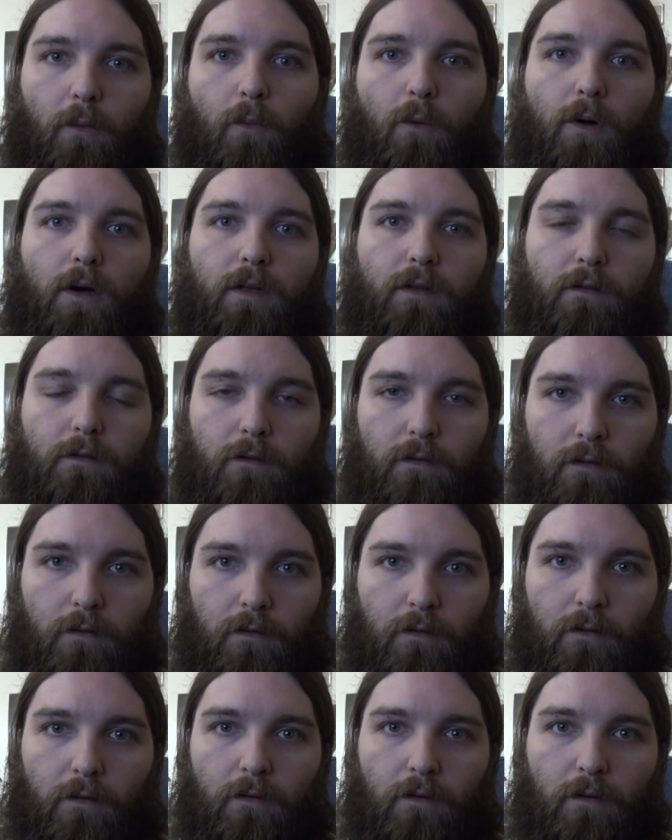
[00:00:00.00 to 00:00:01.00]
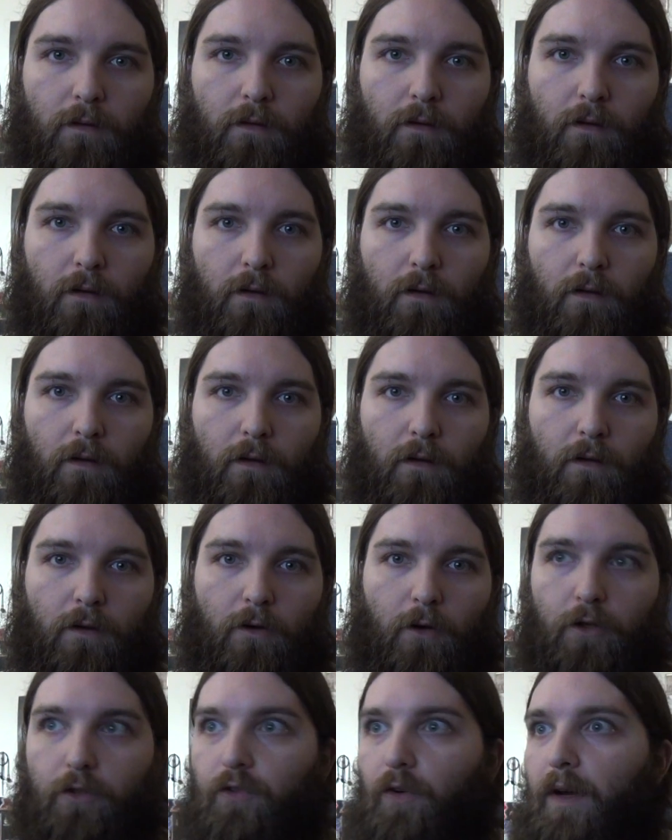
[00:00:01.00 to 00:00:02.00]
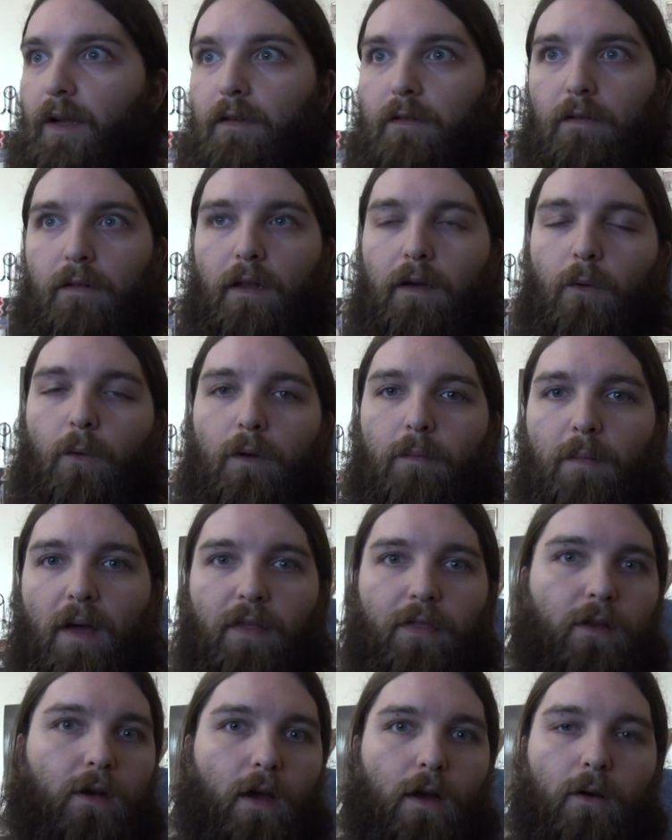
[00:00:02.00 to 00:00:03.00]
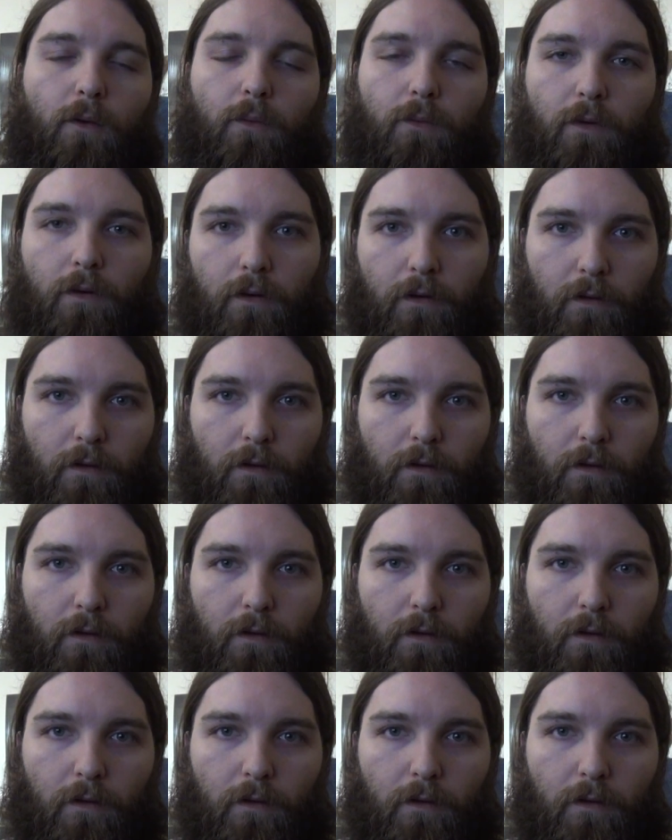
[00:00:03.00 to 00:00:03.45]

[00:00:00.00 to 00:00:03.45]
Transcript: once. Or drinks liquid methadone.